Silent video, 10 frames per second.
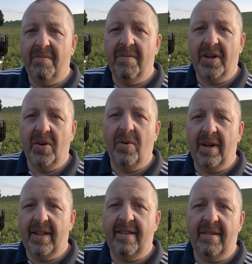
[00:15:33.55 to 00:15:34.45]

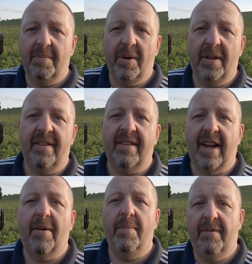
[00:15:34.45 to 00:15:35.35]
recorded this and put this
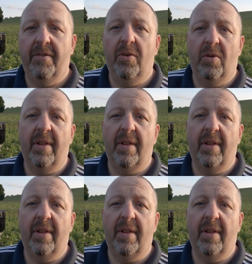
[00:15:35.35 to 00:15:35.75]
out before